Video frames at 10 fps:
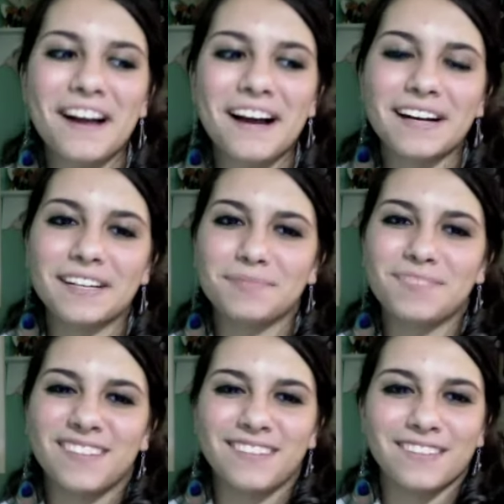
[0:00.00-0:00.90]

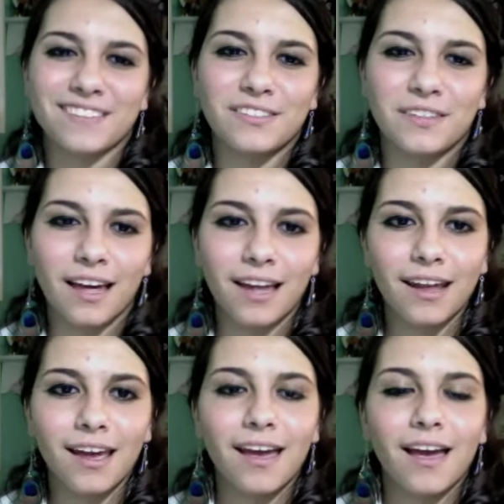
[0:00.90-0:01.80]
Didn't think to do that.
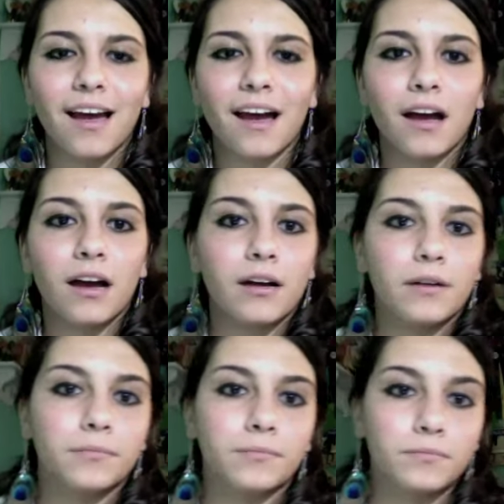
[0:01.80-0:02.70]

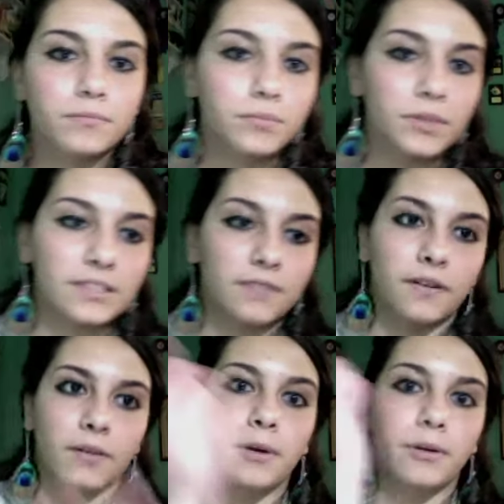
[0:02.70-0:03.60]
Plus, I found
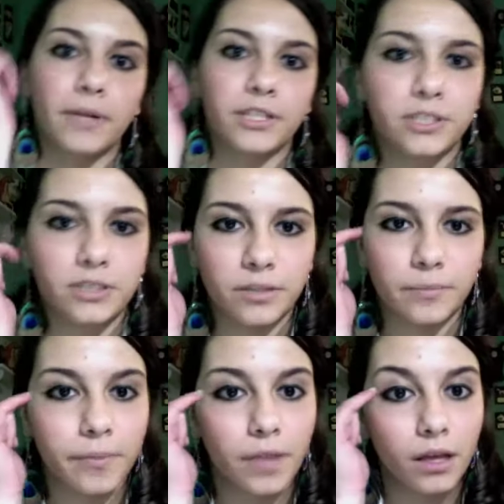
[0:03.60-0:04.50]
a better picture, so.
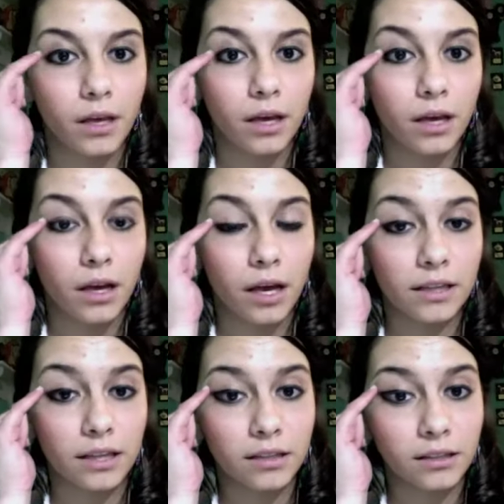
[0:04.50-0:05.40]
And
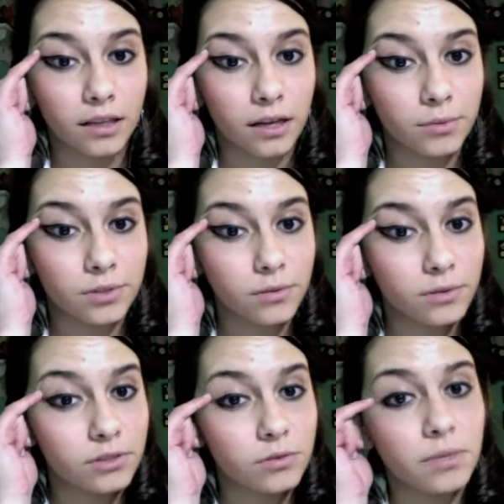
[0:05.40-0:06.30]
then I was going to
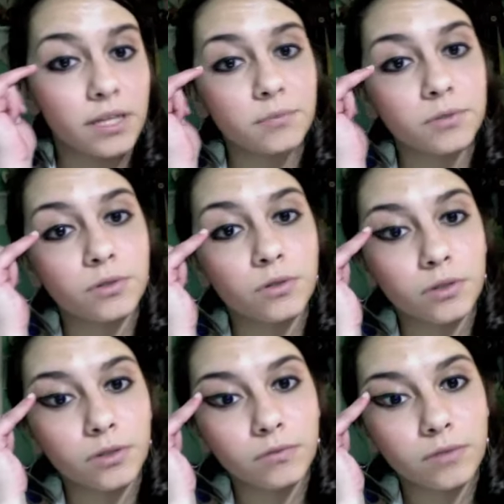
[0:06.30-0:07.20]
do a makeup
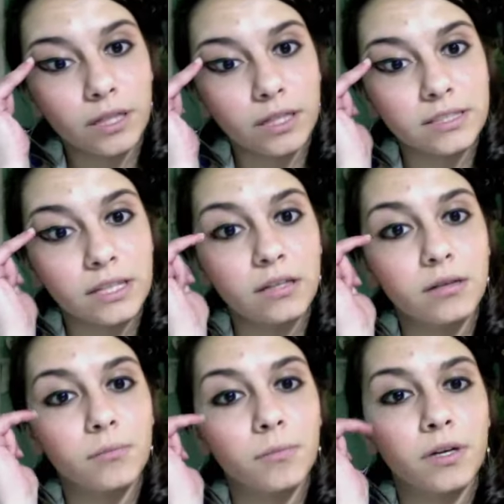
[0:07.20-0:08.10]
tutorial, like I said,
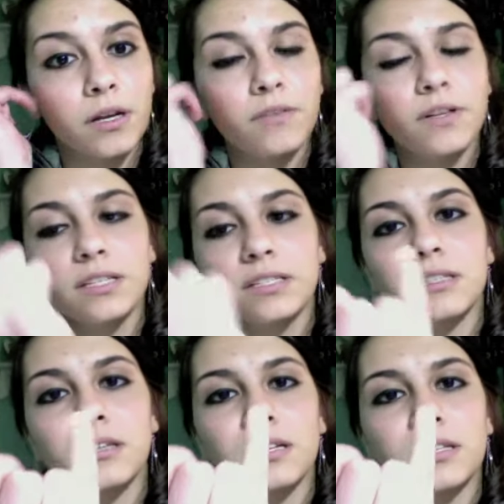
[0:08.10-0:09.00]
but I realized it's a
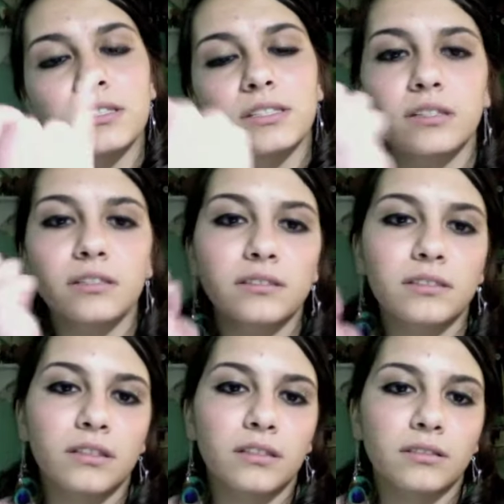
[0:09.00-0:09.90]
lot easier
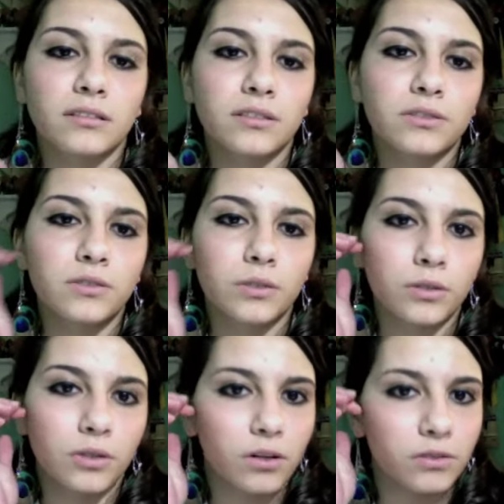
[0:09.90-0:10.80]
than a tutorial
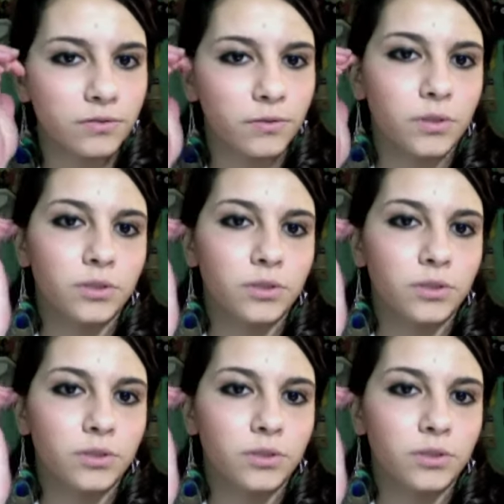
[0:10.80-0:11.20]
calls for.